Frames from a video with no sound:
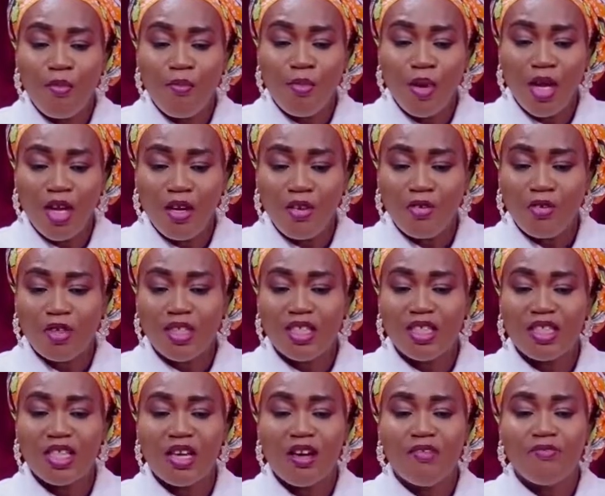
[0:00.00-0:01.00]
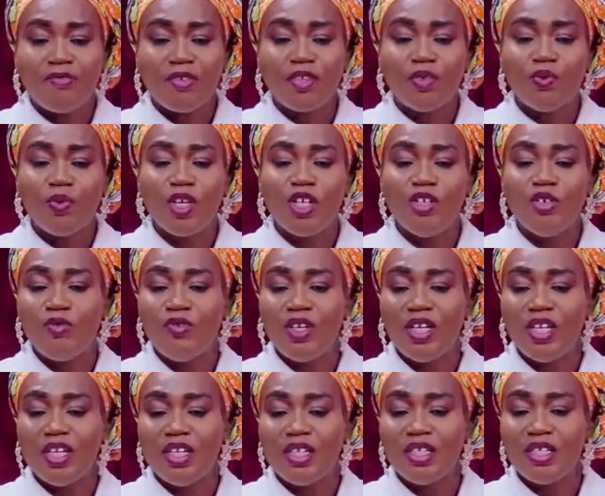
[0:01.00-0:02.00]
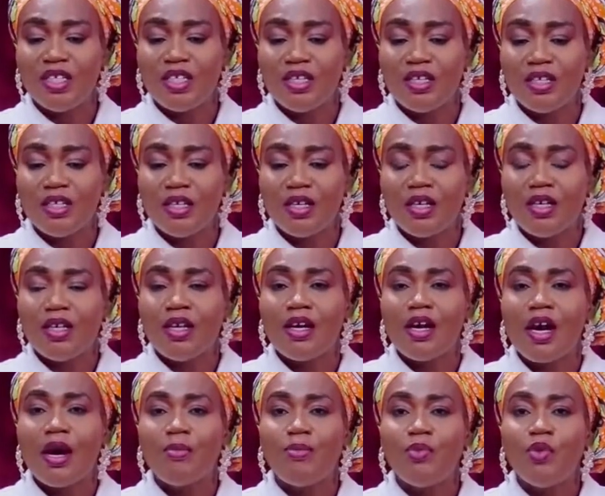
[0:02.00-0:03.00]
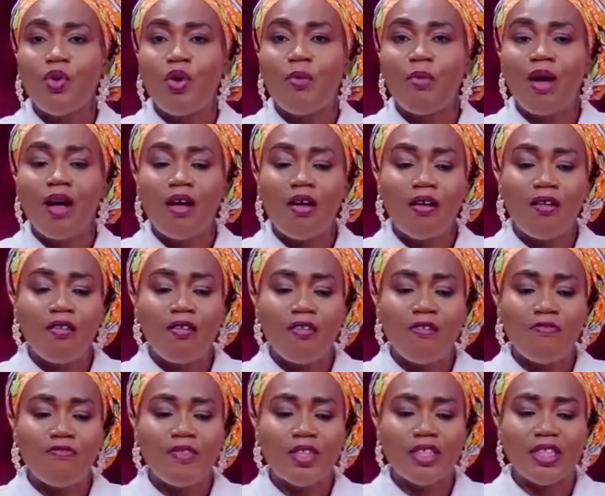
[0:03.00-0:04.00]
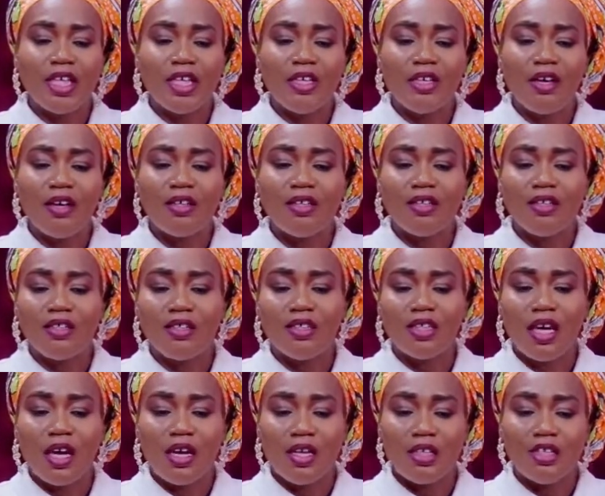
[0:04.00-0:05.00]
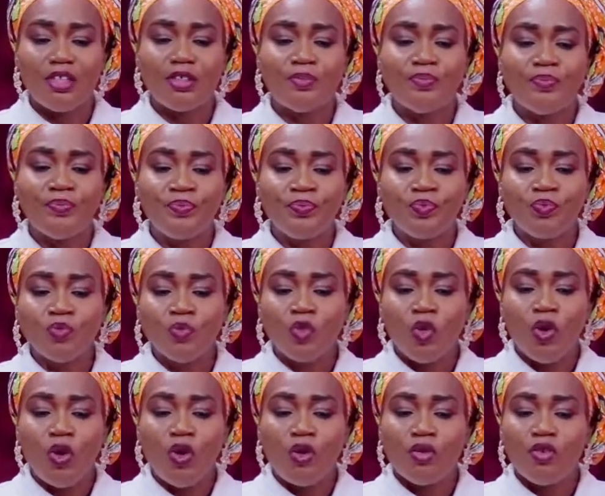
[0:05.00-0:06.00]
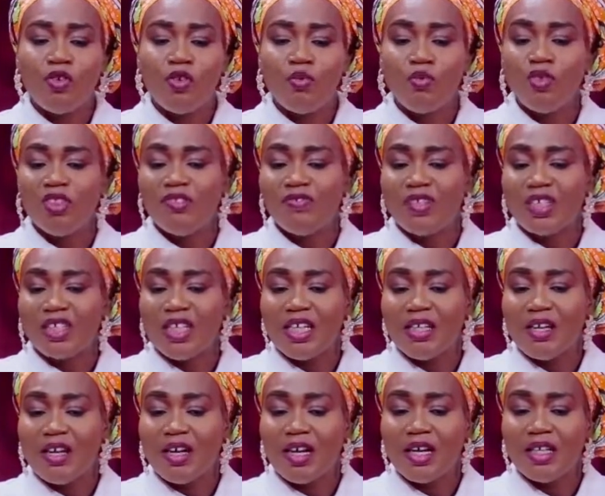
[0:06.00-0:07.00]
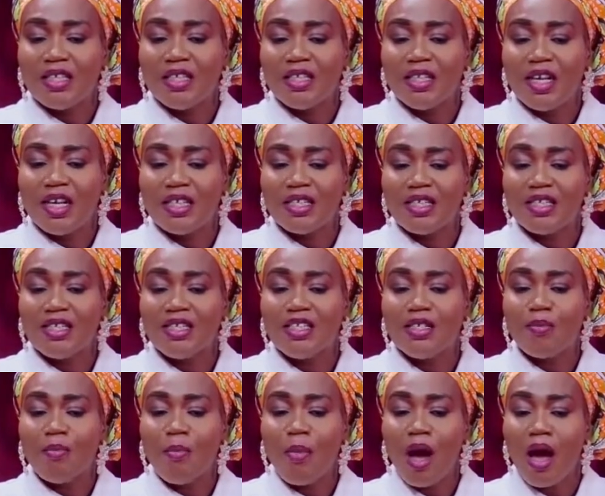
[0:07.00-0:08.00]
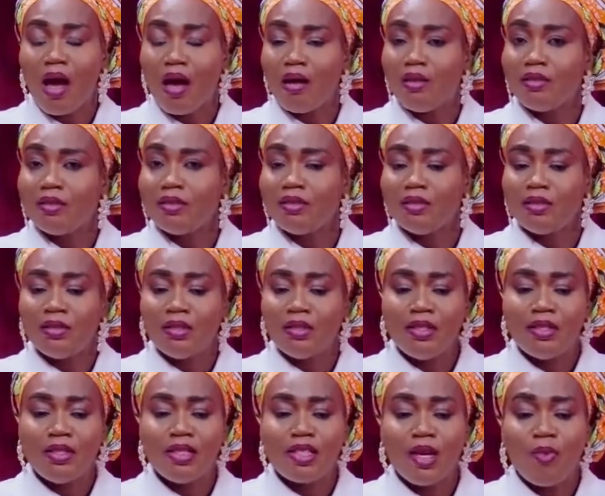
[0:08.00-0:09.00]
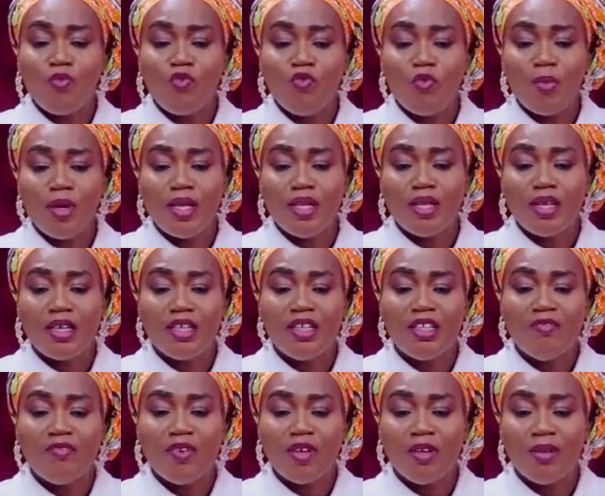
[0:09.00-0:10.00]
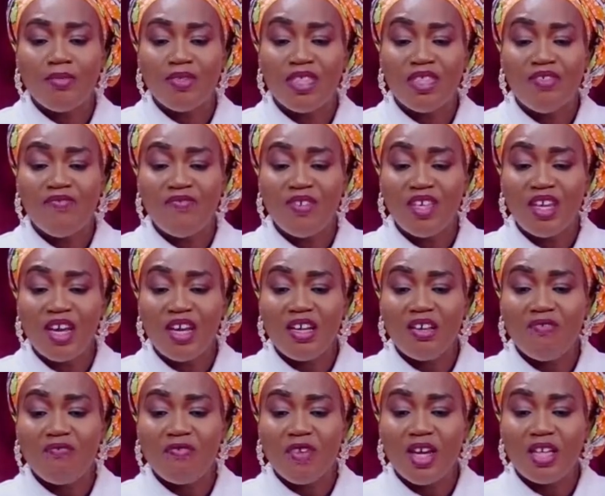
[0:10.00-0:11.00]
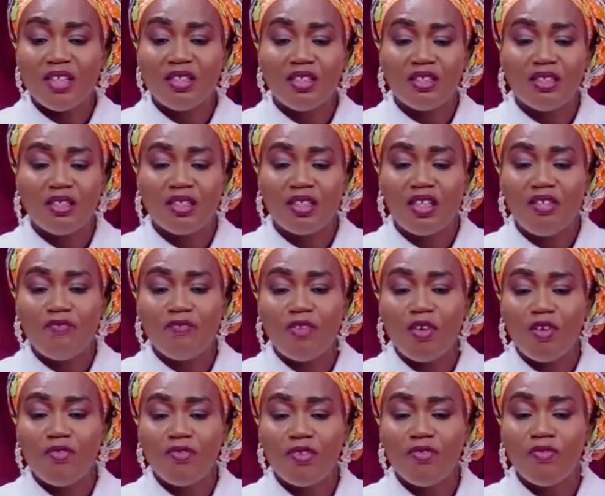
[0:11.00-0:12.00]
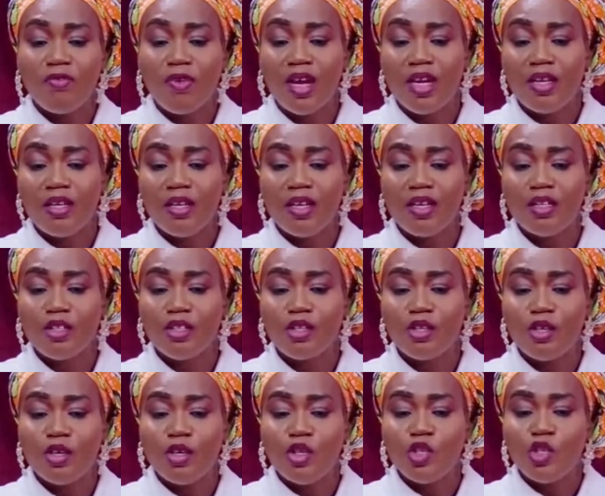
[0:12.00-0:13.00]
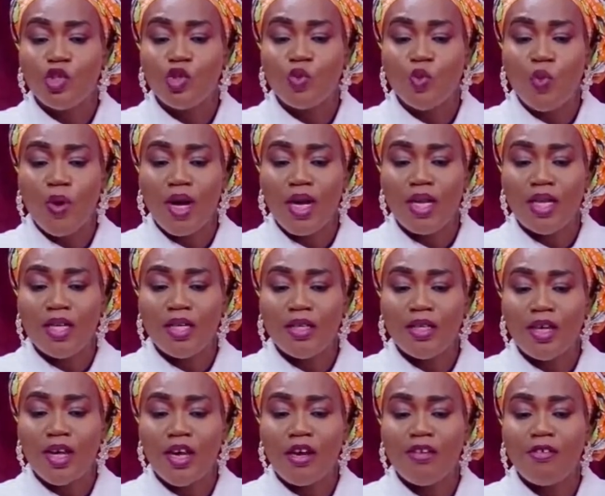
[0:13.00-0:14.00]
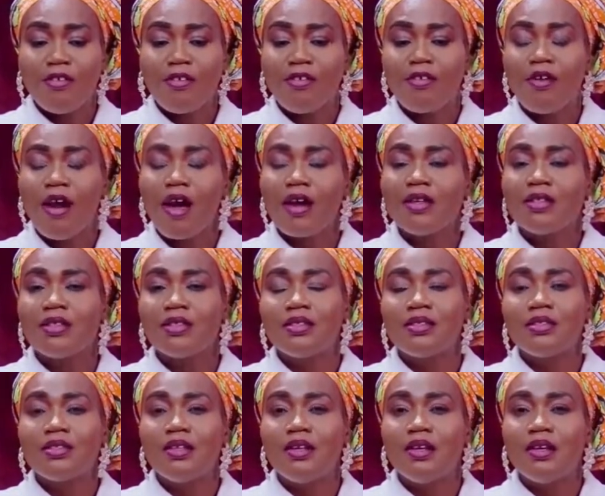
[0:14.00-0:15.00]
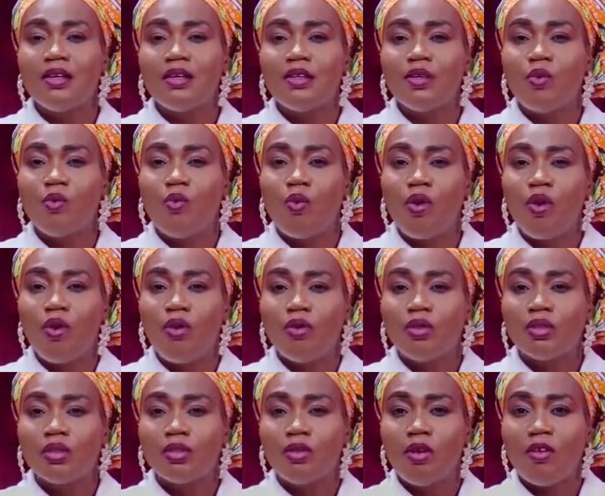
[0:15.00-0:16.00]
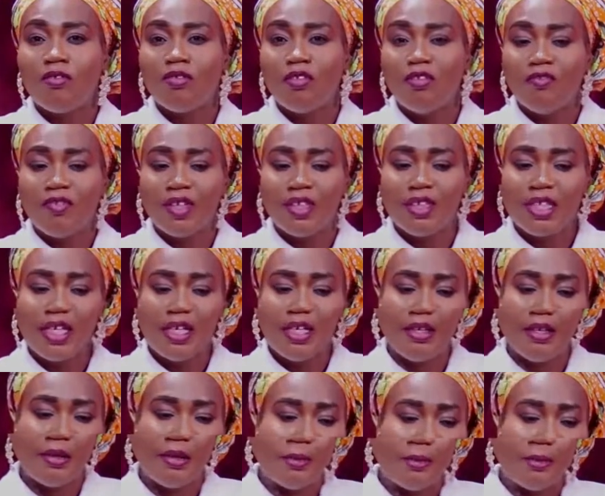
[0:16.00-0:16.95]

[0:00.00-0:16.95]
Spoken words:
pain or discomfort when urinating, abnormal vaginal discharge. Although most vaginal candidiasis is mild, some women can develop severe infections involving redness, swelling, and cracks in the walls of the vagina.